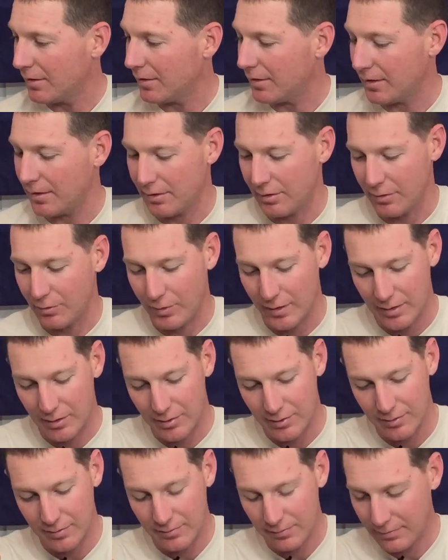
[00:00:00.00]
I went
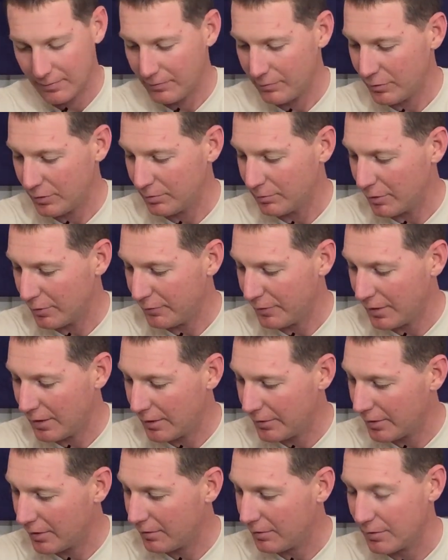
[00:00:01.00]
on with my
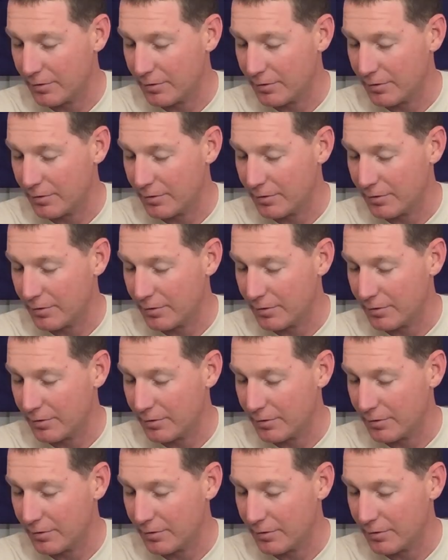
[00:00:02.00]
father.